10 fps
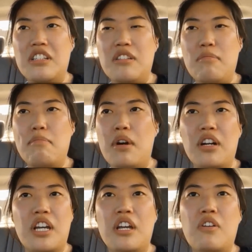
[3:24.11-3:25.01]
the
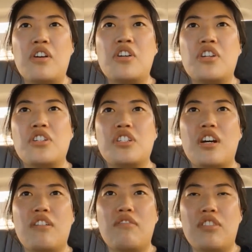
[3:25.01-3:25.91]
barking orders
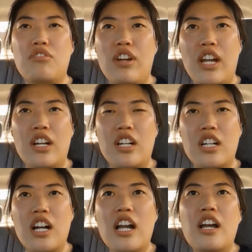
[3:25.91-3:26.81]
of the trainer